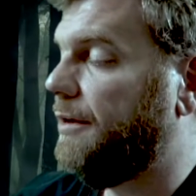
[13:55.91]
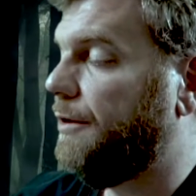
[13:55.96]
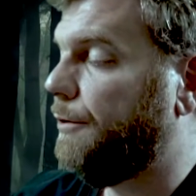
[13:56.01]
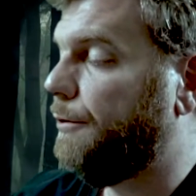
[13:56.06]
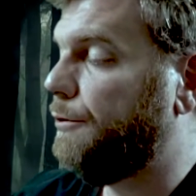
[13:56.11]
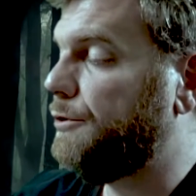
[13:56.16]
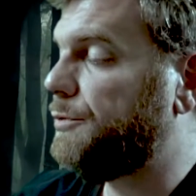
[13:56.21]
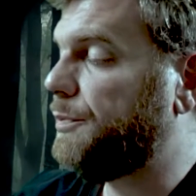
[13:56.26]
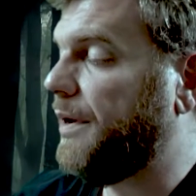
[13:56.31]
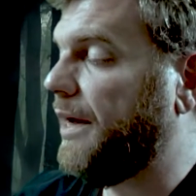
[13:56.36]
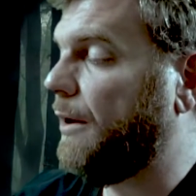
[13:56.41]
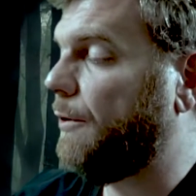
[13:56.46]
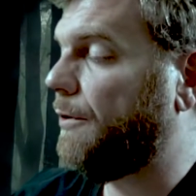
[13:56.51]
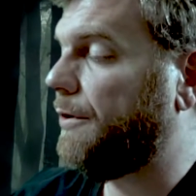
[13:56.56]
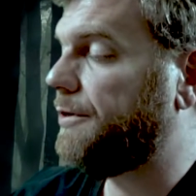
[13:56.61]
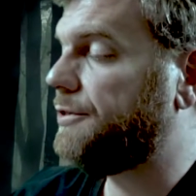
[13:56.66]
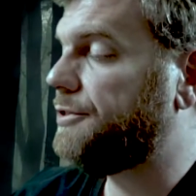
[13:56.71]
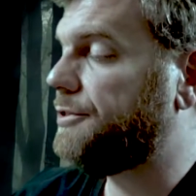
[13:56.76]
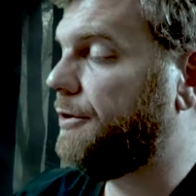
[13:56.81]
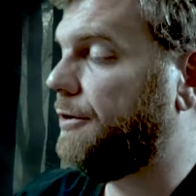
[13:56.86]
whose power
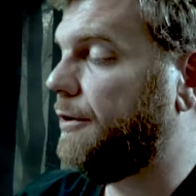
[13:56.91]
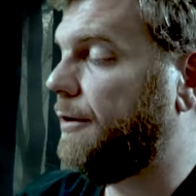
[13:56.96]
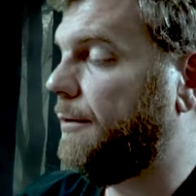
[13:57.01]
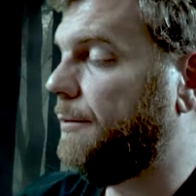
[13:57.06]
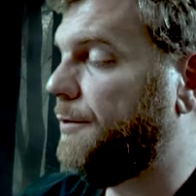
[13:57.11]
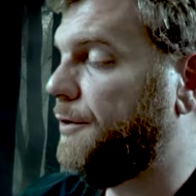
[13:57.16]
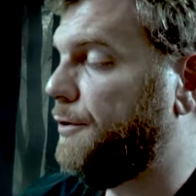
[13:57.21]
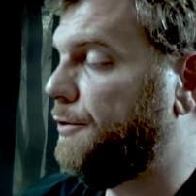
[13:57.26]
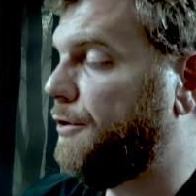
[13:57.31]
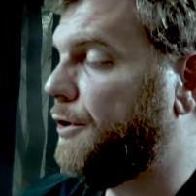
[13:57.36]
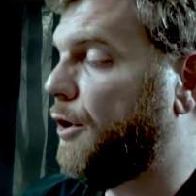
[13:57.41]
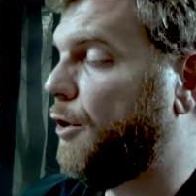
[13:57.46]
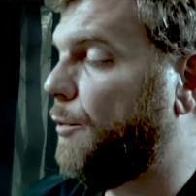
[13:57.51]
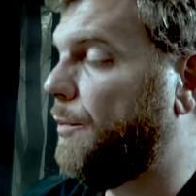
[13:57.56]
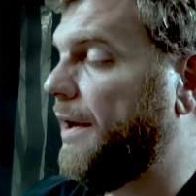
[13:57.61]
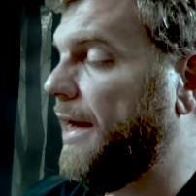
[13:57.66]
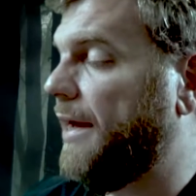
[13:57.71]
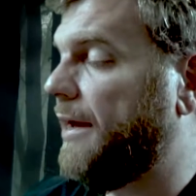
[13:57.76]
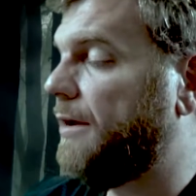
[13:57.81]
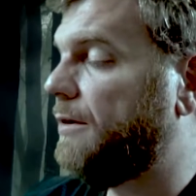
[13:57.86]
to charm knew no
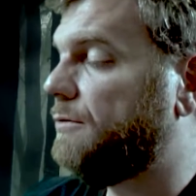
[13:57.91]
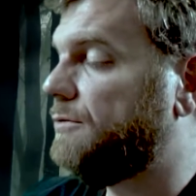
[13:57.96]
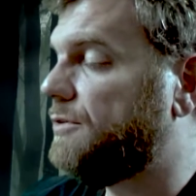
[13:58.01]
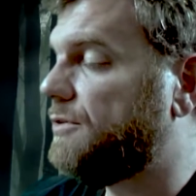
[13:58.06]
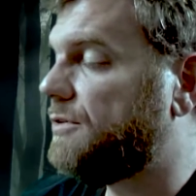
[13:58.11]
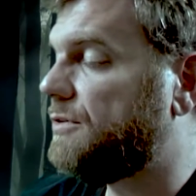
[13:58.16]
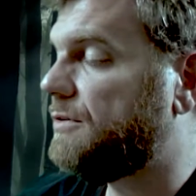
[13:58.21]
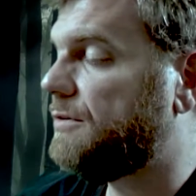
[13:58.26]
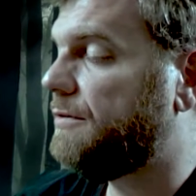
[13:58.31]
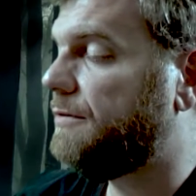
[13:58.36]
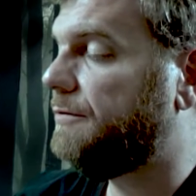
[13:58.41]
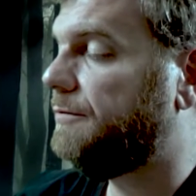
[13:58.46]
bounds.